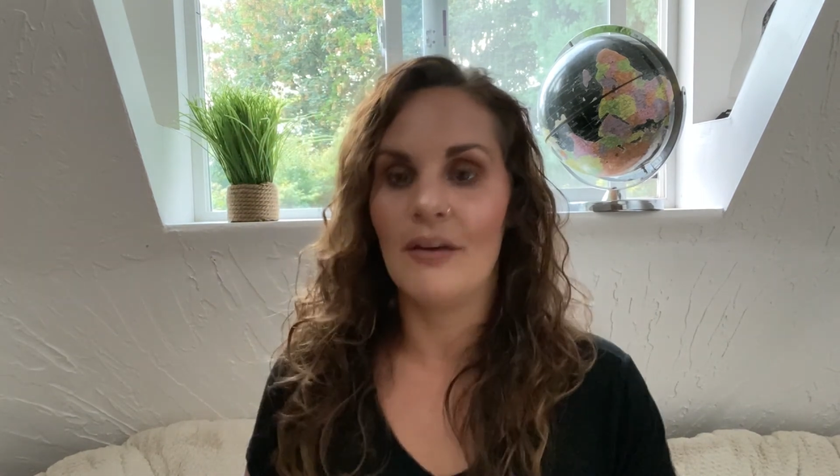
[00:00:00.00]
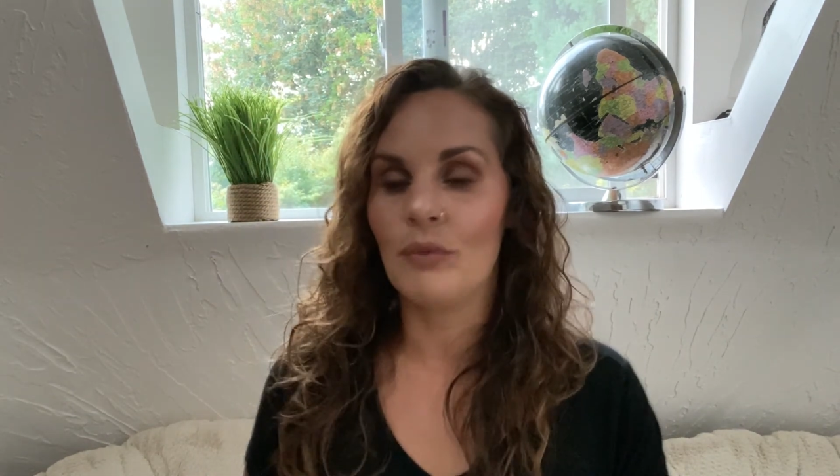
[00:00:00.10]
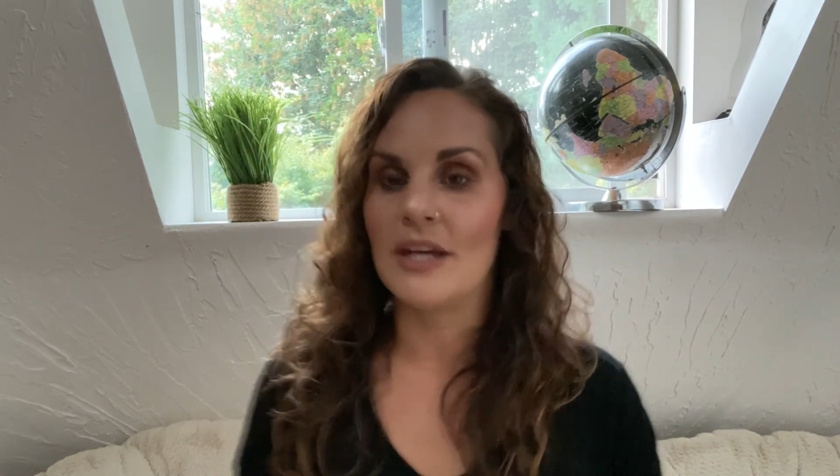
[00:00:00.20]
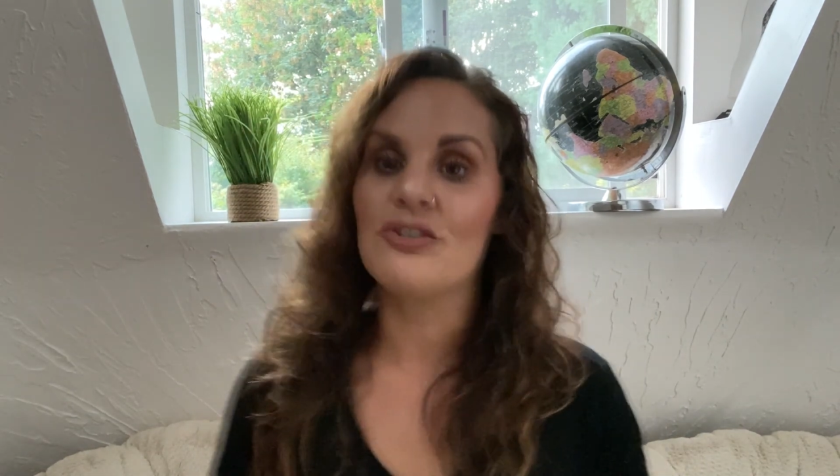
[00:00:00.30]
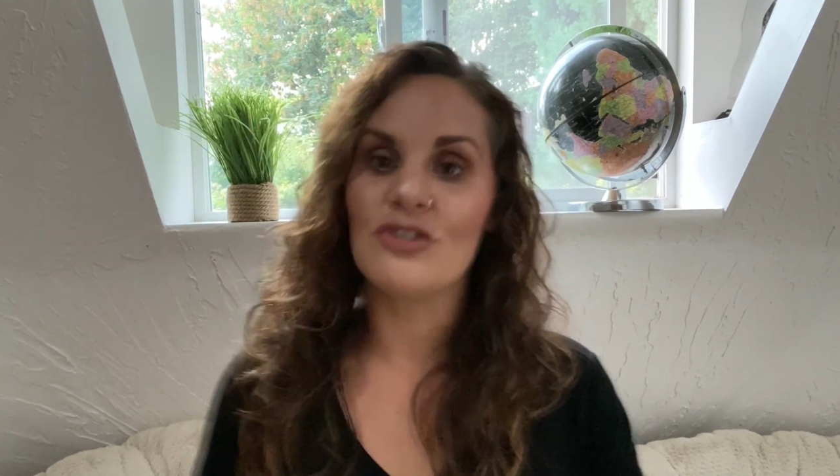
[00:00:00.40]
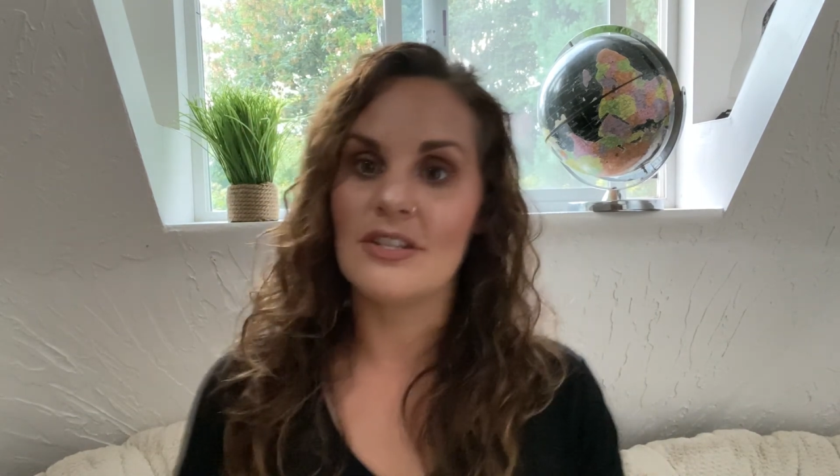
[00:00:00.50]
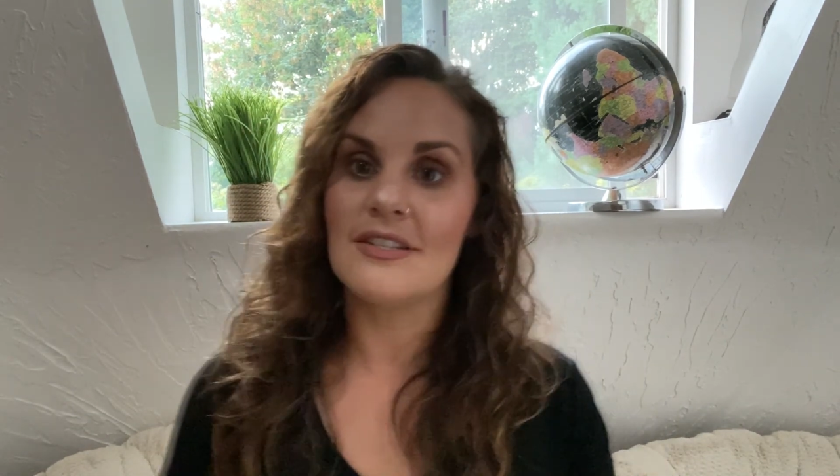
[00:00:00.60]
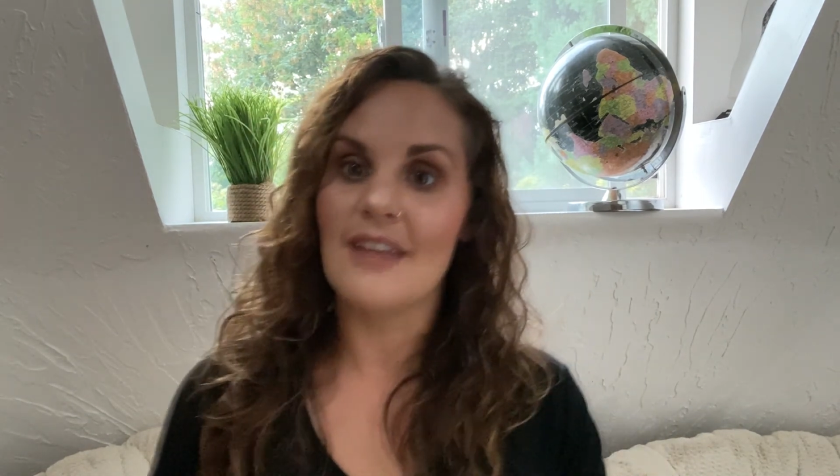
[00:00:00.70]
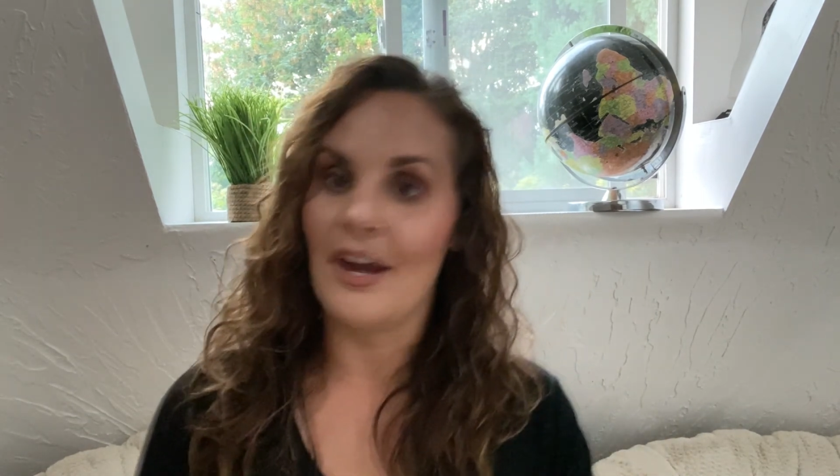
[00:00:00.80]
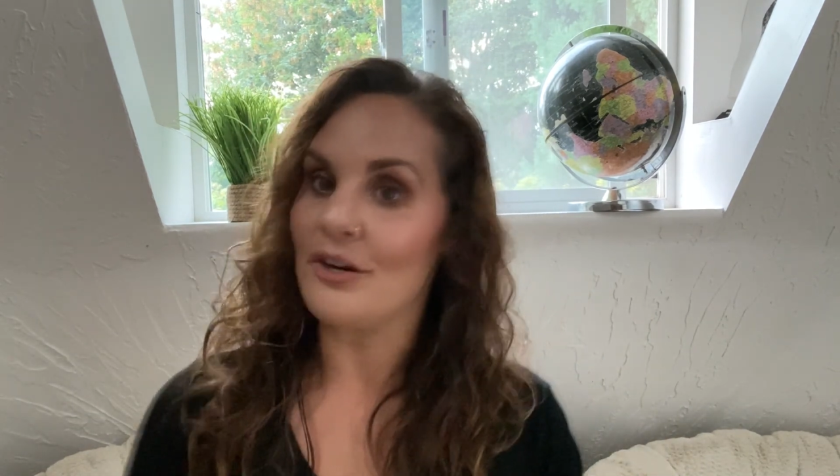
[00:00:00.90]
rest
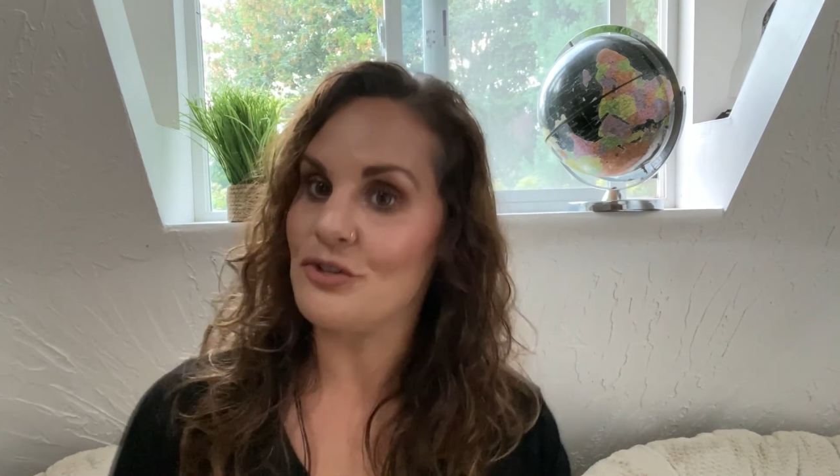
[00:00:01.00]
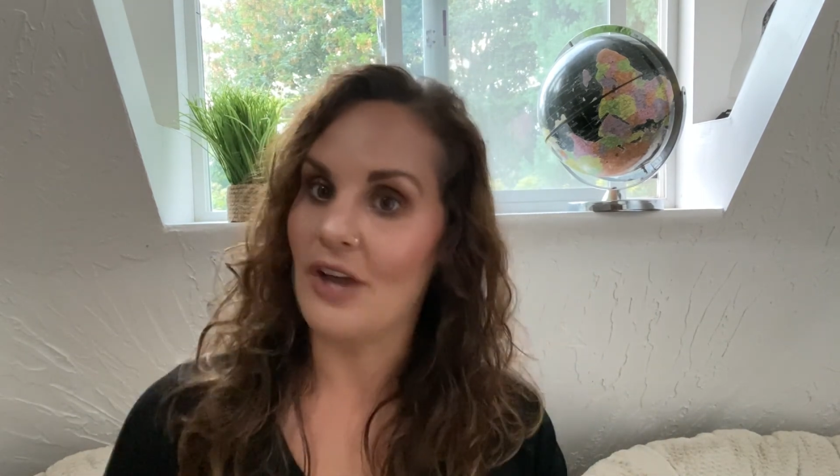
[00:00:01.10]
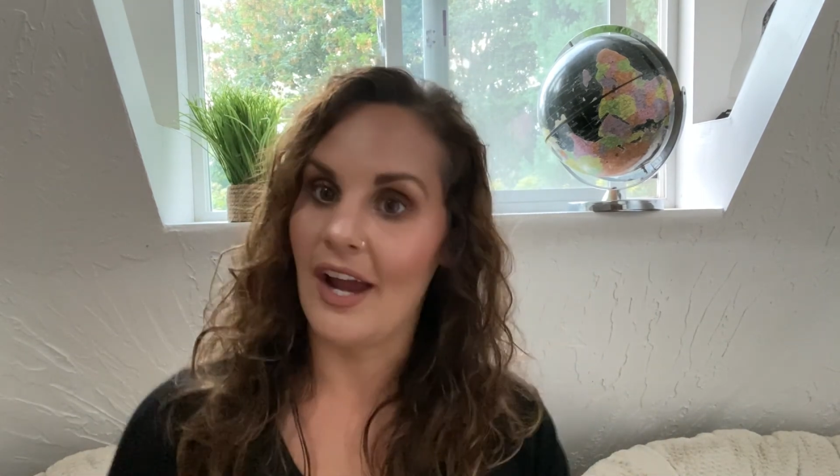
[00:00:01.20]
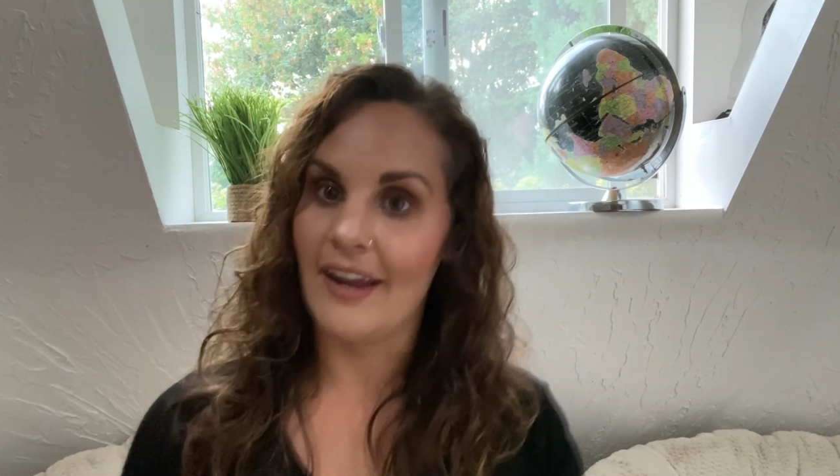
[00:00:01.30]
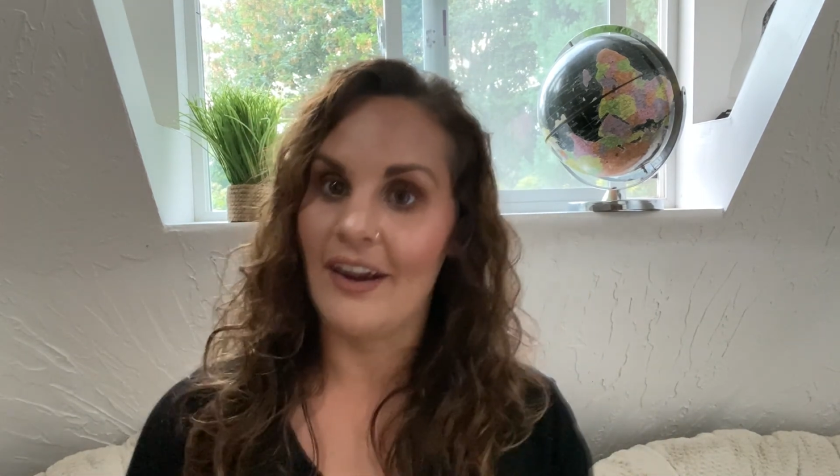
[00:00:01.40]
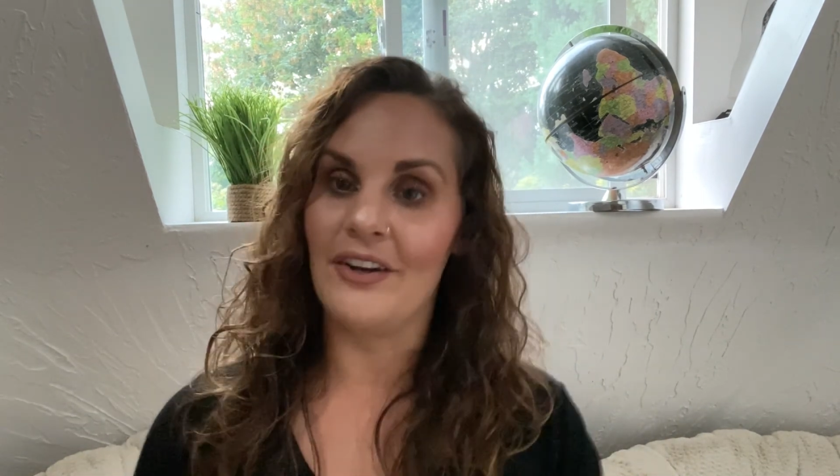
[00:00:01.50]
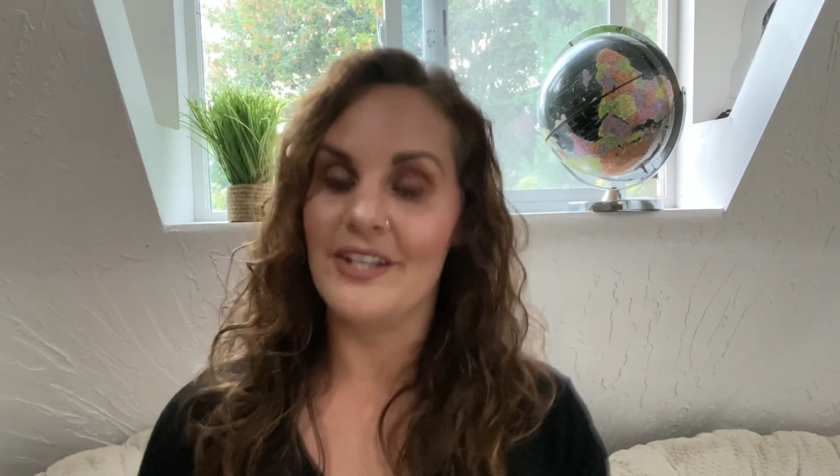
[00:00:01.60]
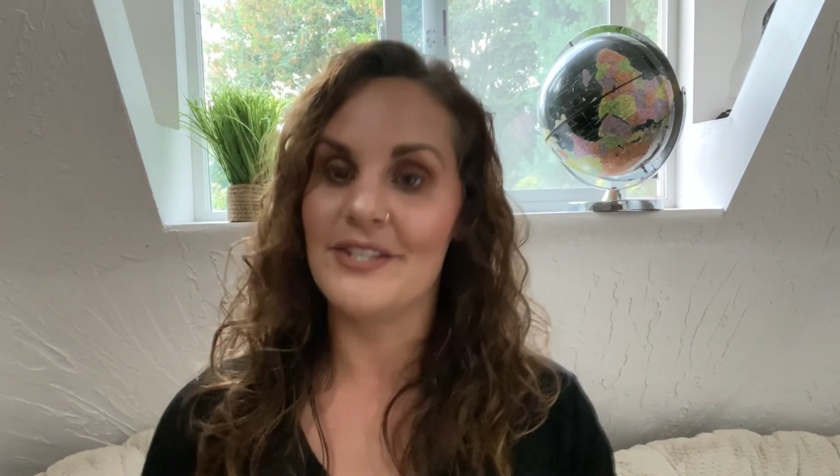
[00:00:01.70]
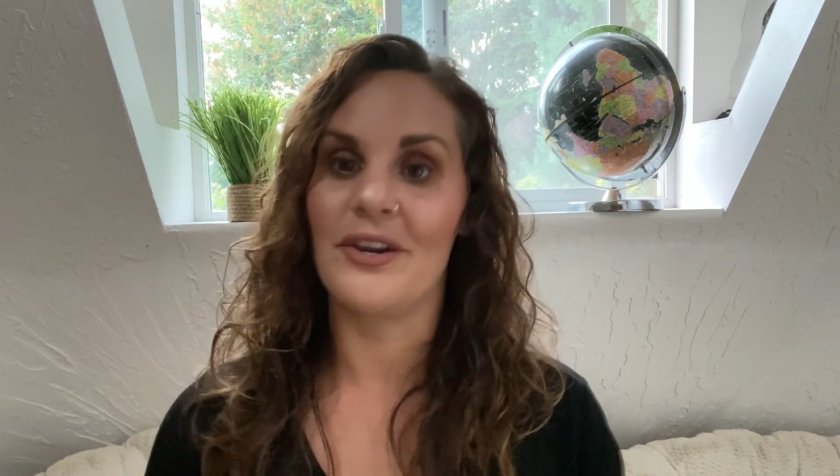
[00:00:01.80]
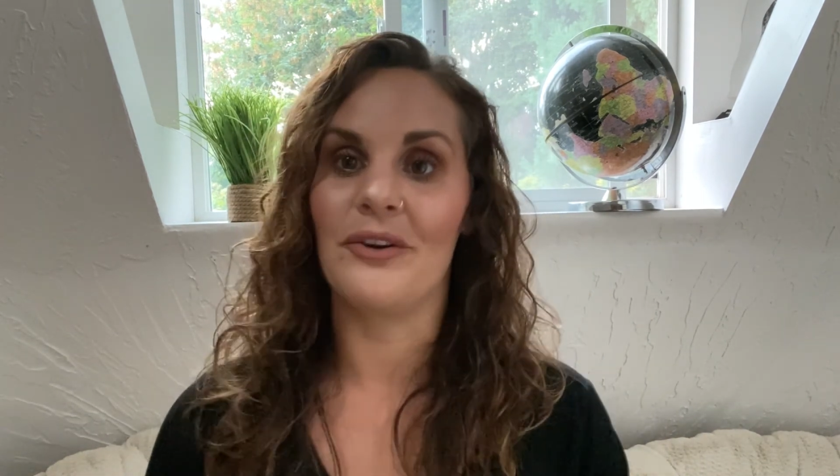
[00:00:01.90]
just air dry on
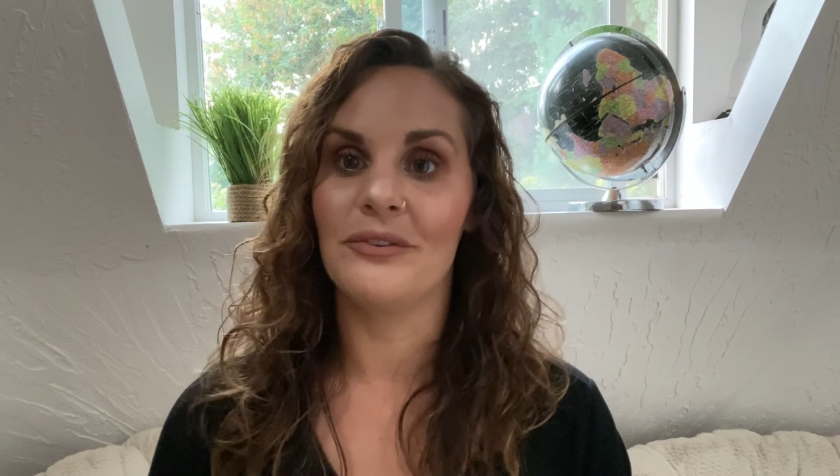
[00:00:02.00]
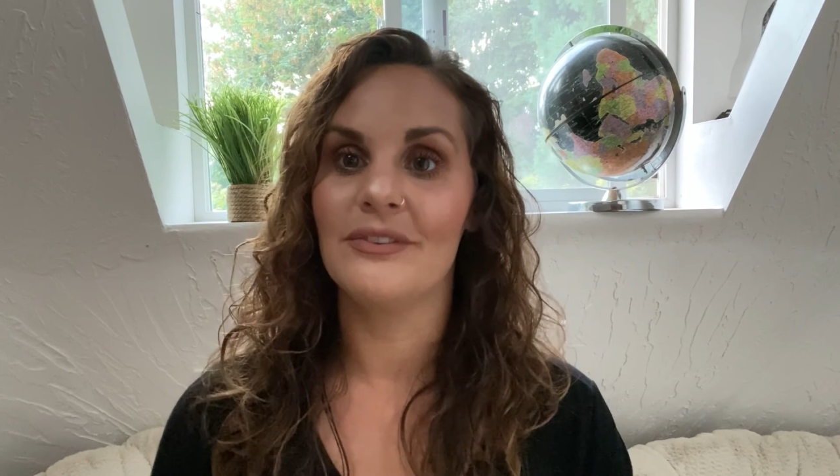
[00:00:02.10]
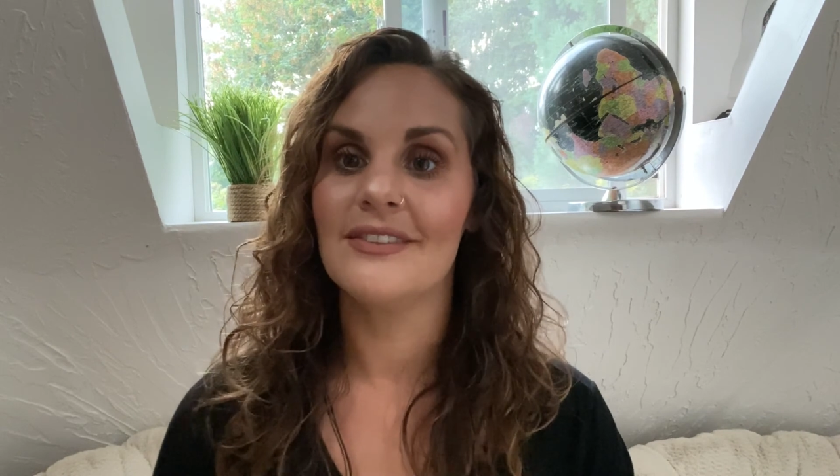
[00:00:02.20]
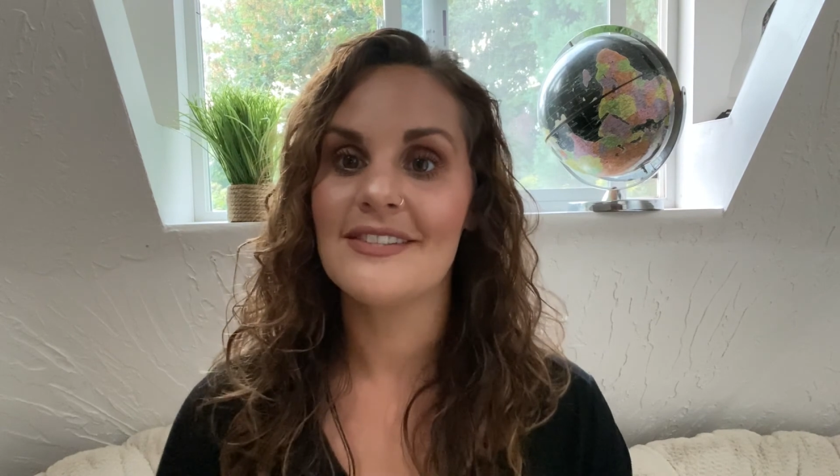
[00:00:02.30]
its own.